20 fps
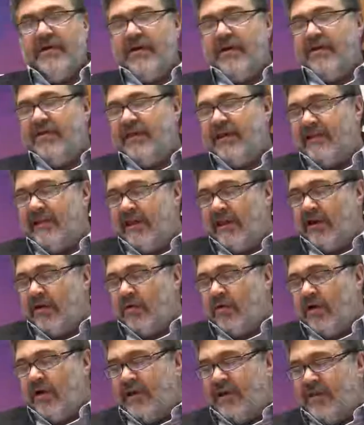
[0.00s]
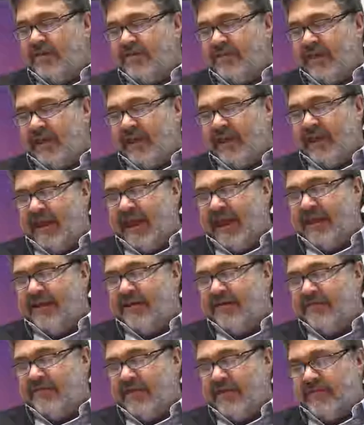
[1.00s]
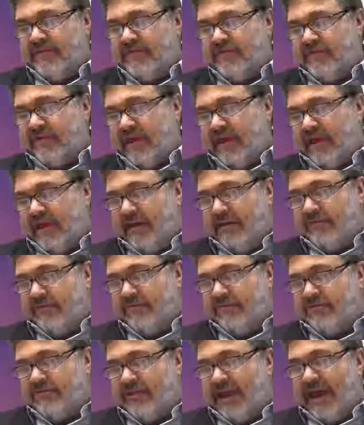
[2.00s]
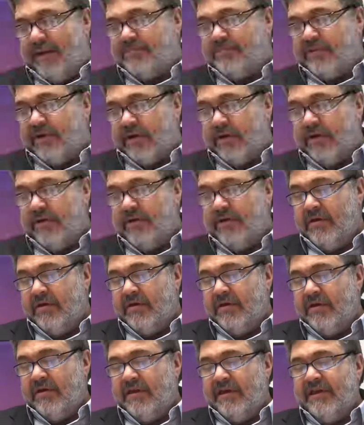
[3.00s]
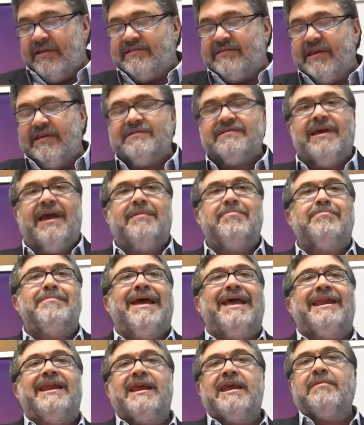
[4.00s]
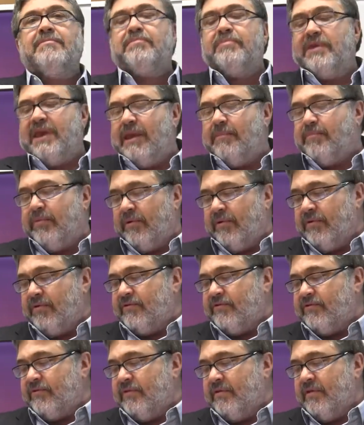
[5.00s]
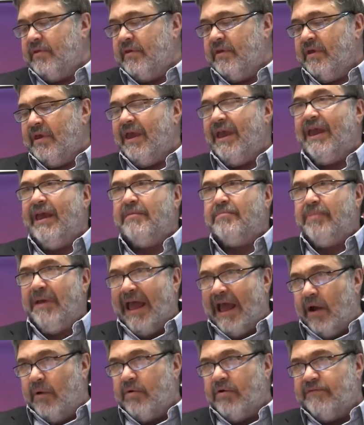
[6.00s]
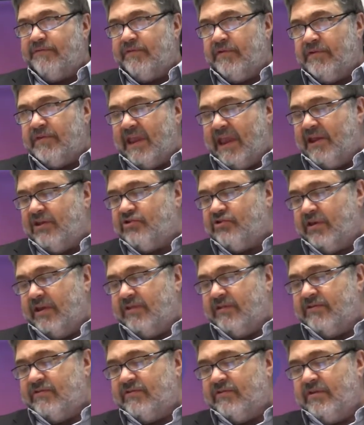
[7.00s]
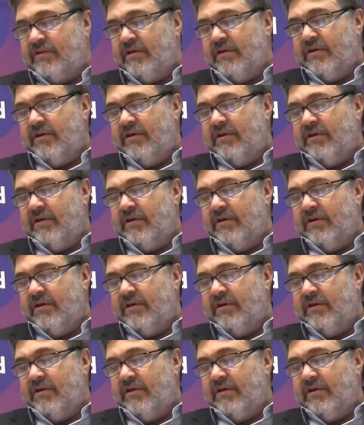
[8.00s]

And then later on, at the end of this chapter, it says, "And many peoples and powerful nations